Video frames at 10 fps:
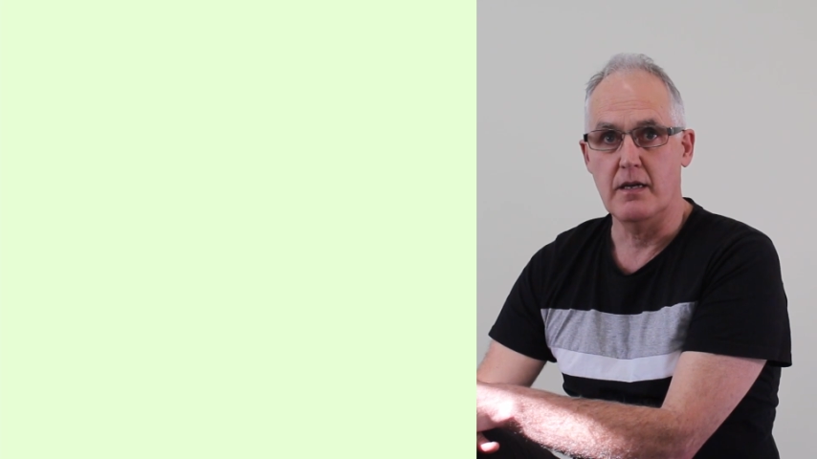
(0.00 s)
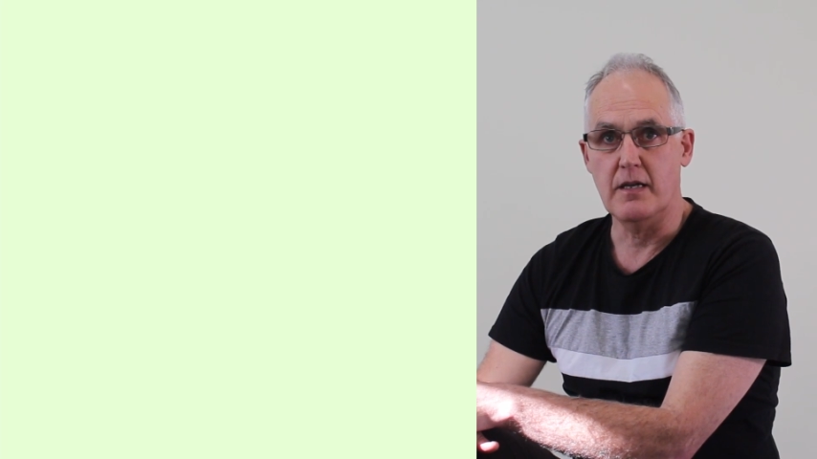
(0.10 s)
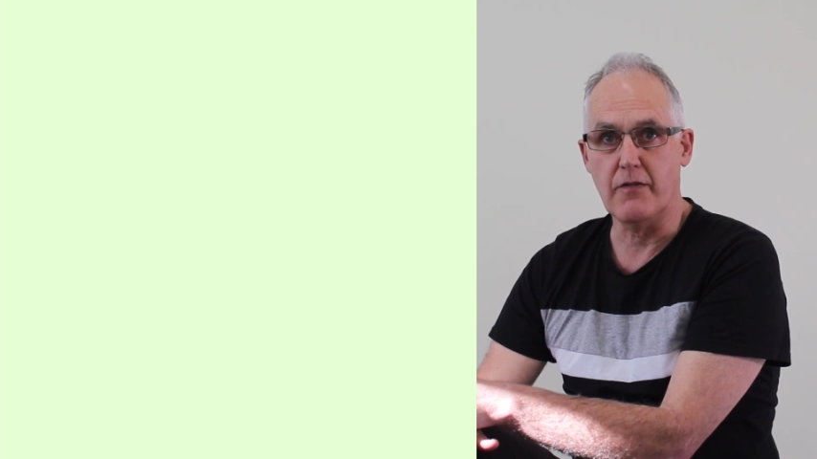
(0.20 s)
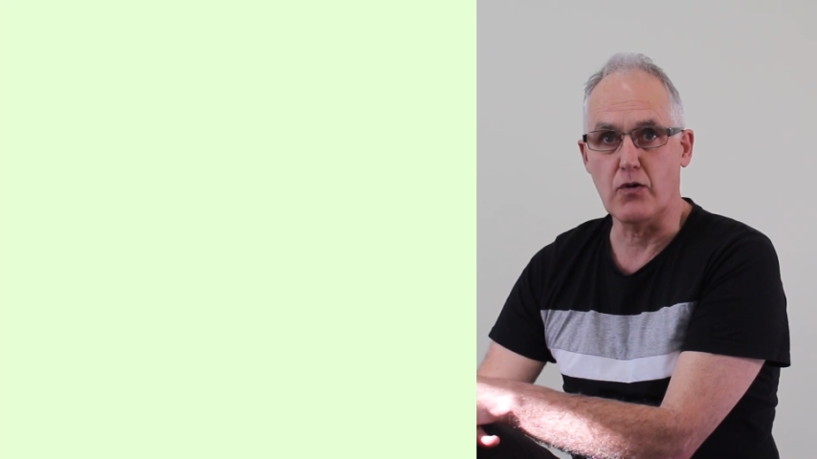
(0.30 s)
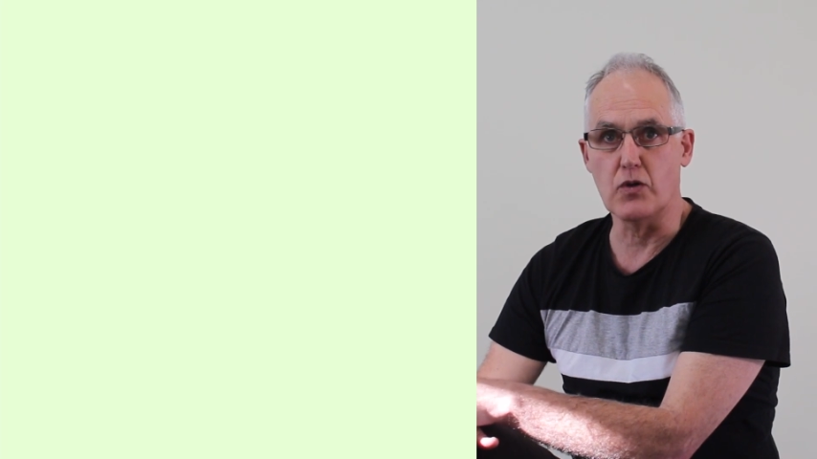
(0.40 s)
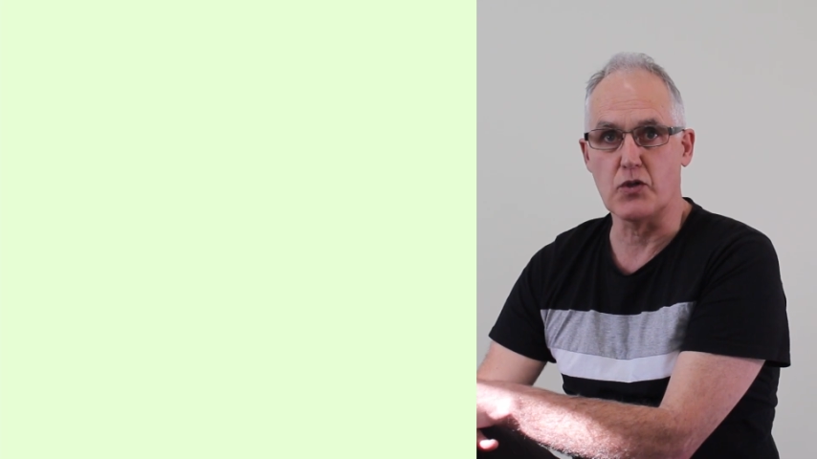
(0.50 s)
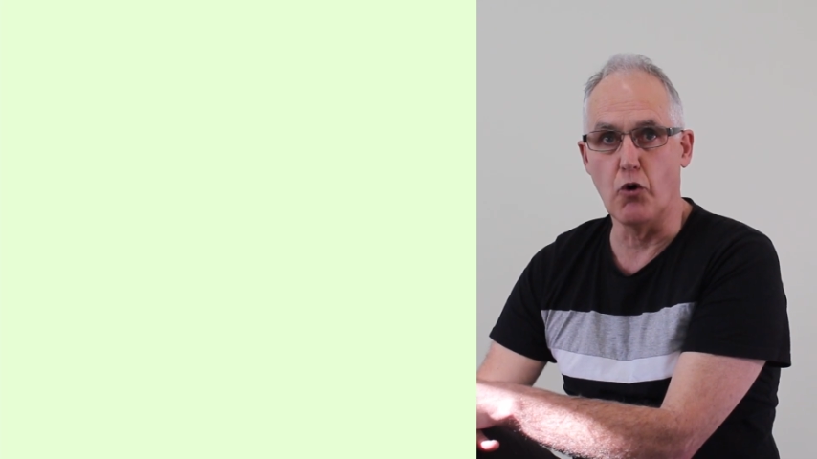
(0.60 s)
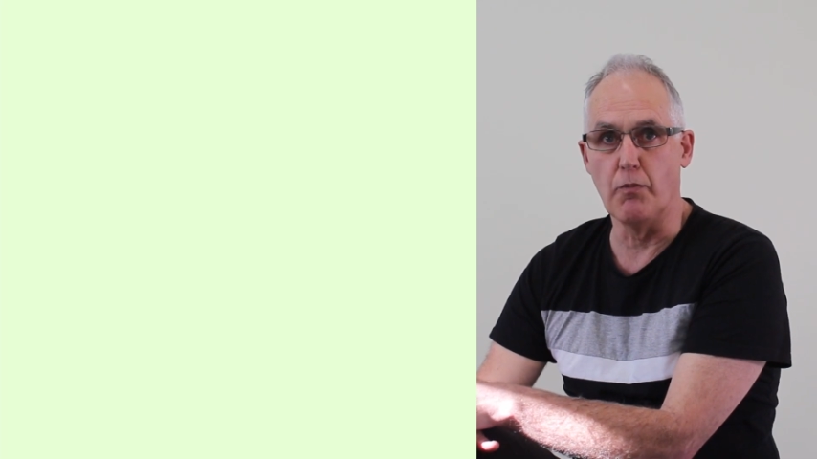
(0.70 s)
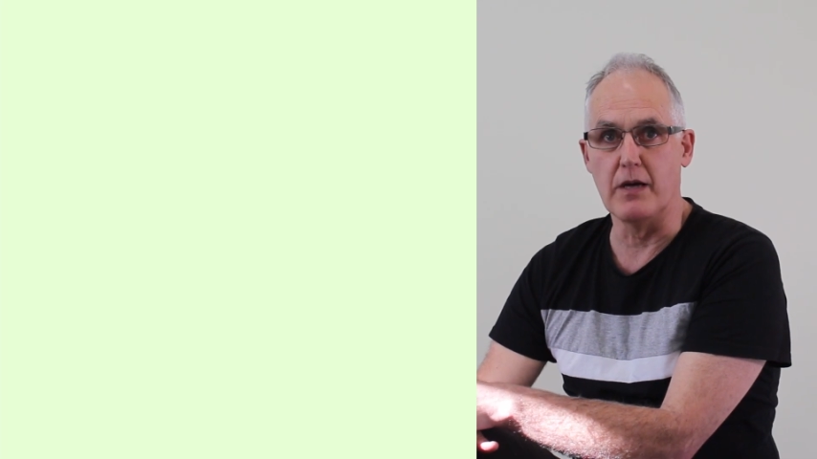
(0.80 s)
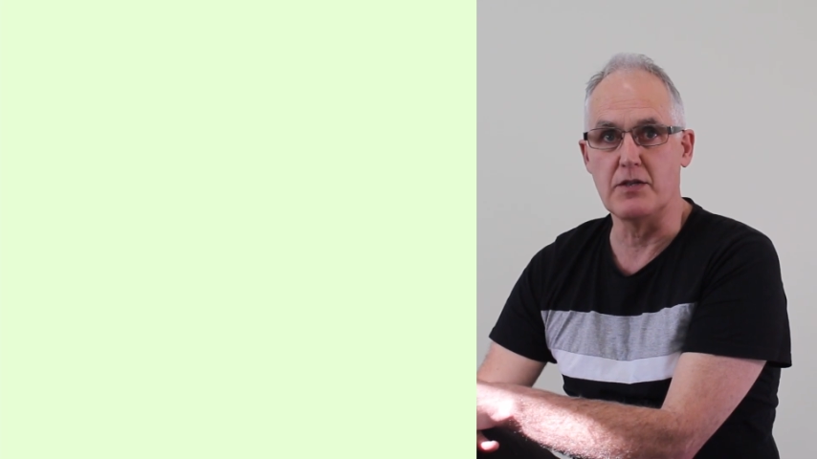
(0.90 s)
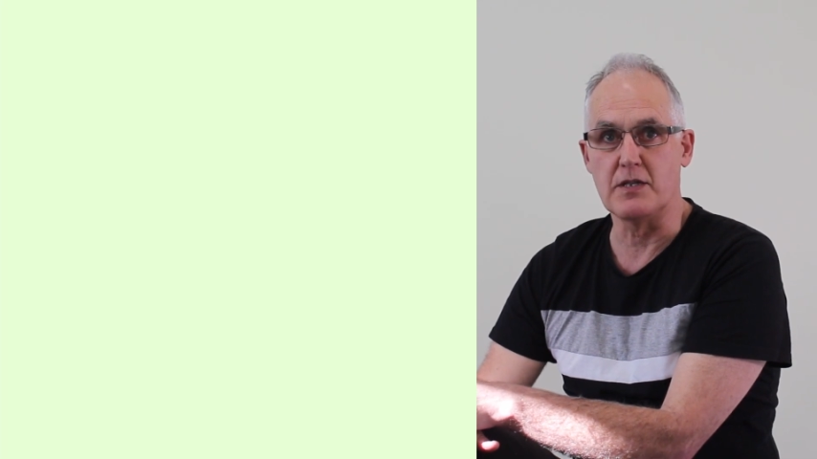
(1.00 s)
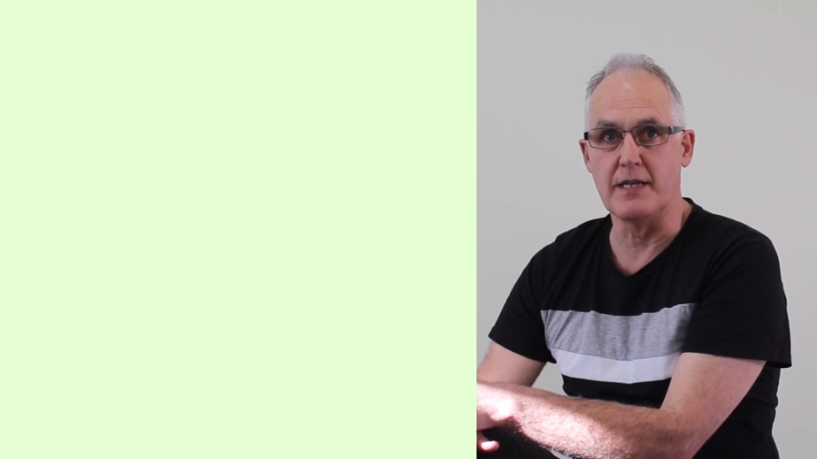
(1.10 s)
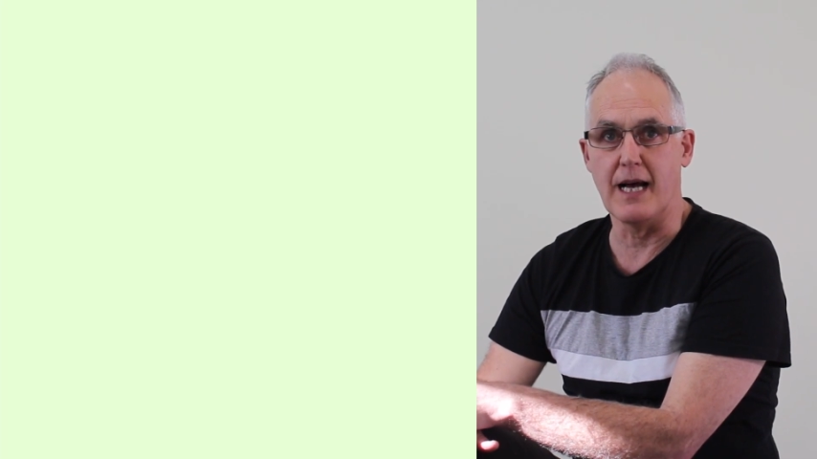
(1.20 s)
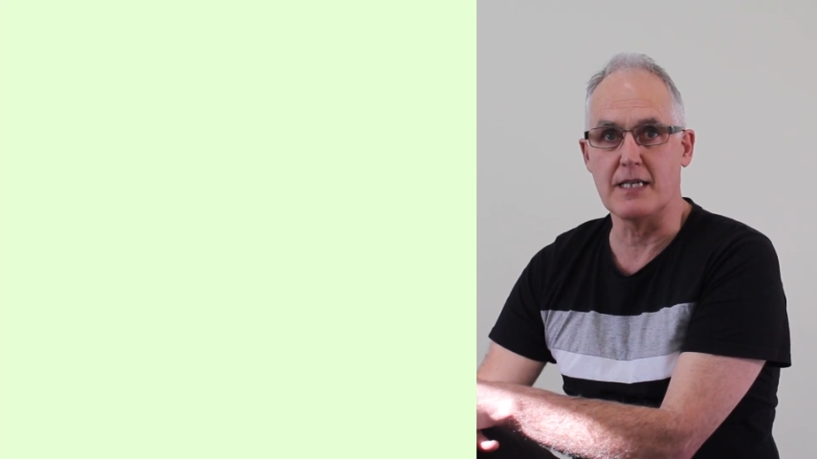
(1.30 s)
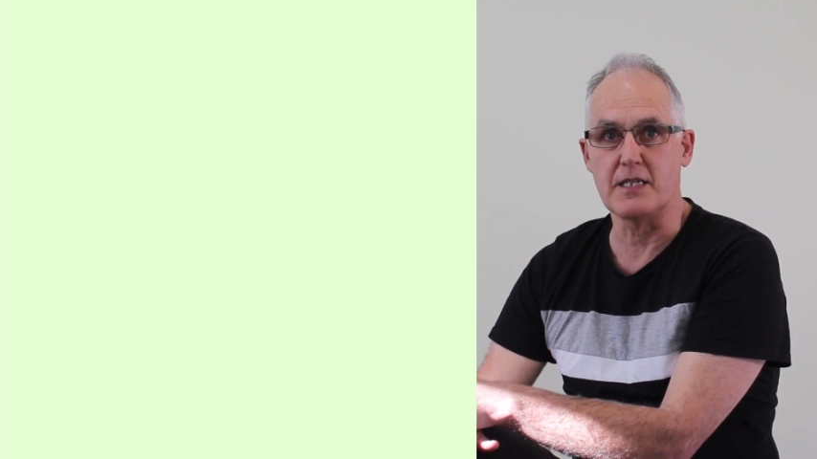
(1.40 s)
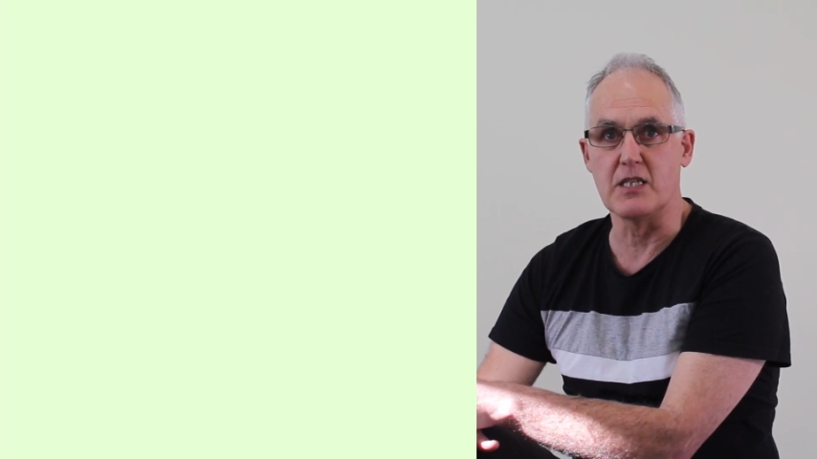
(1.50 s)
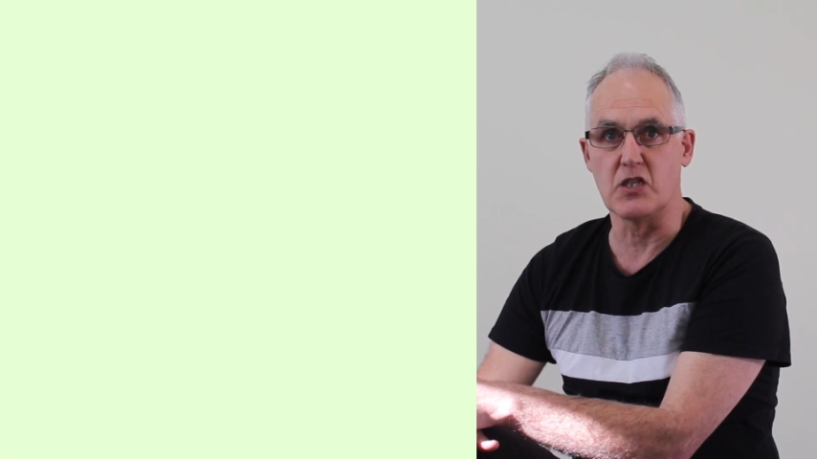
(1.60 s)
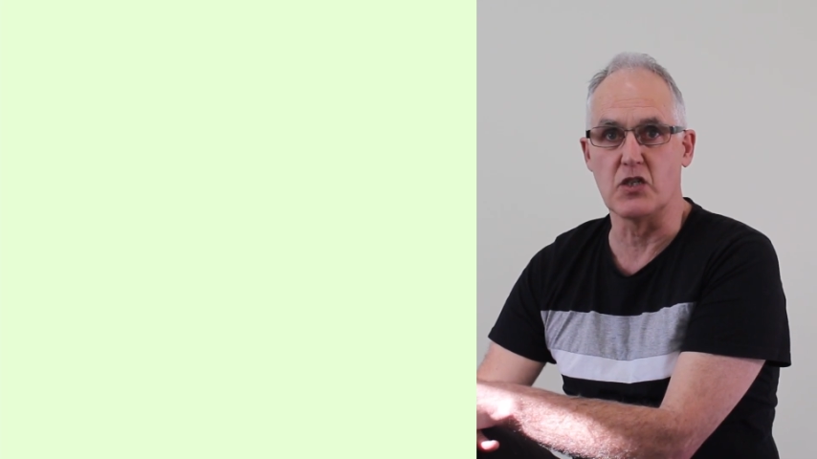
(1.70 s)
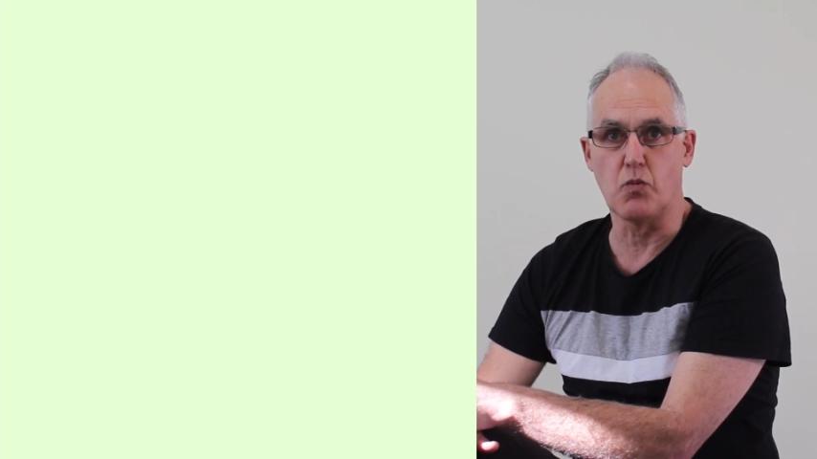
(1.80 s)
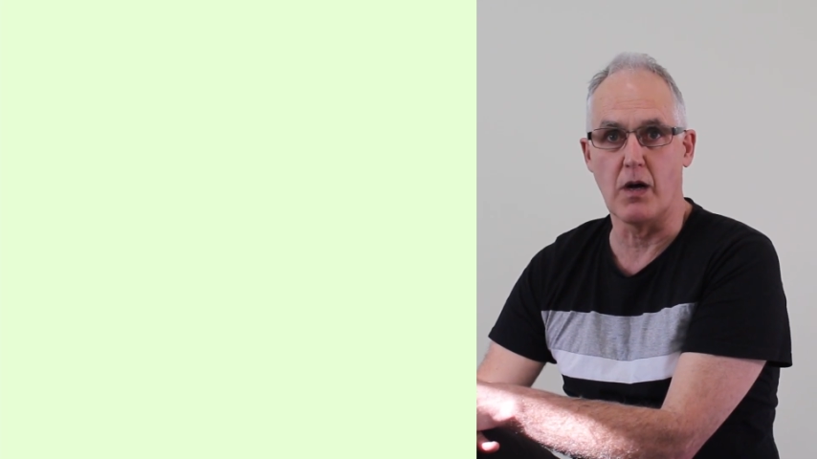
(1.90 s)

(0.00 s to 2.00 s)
Now, of course, almost nasty is just